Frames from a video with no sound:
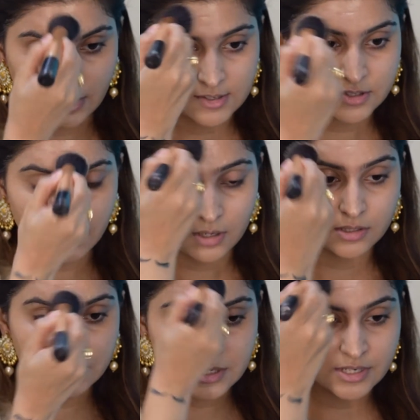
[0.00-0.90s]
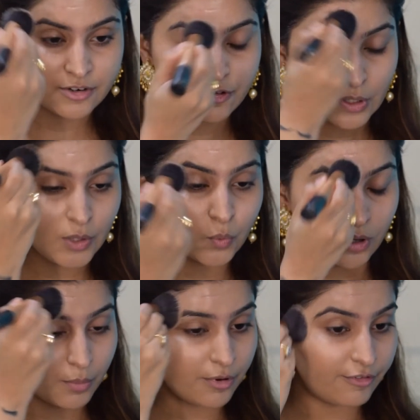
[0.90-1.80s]
This color did really
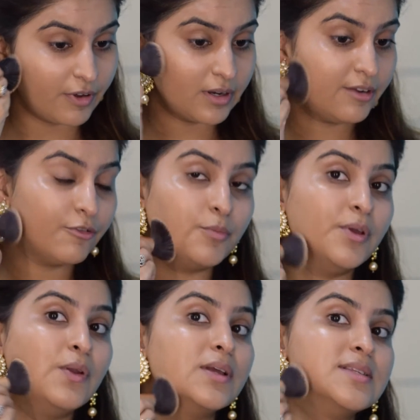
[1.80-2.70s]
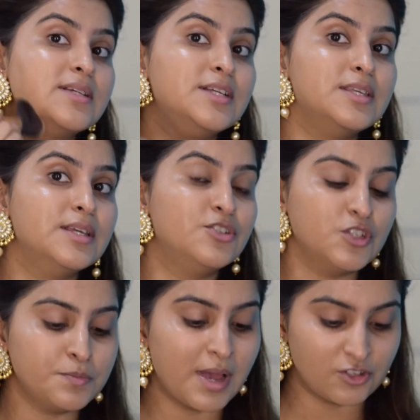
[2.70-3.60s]
work perfectly for me, and you can see it
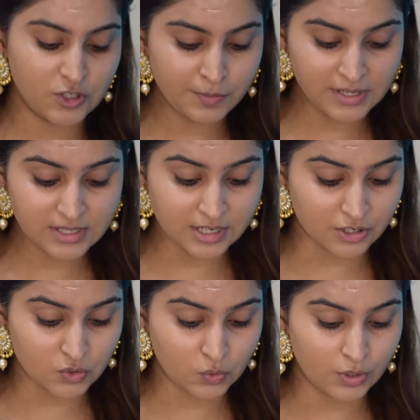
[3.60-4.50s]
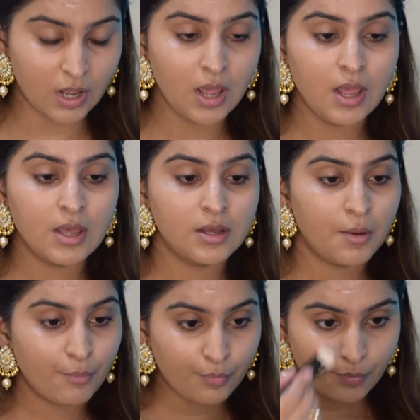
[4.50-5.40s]
just matches my skin tone
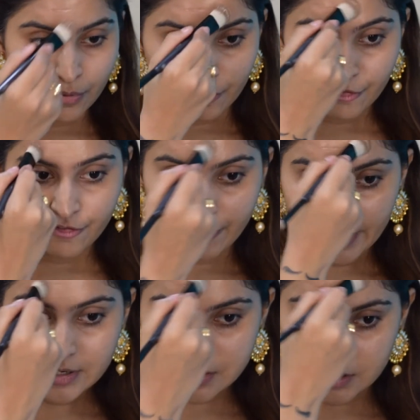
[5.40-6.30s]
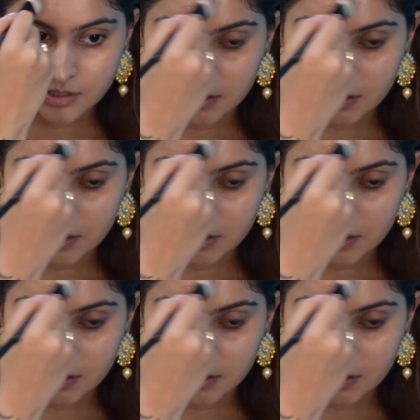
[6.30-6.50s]
perfect.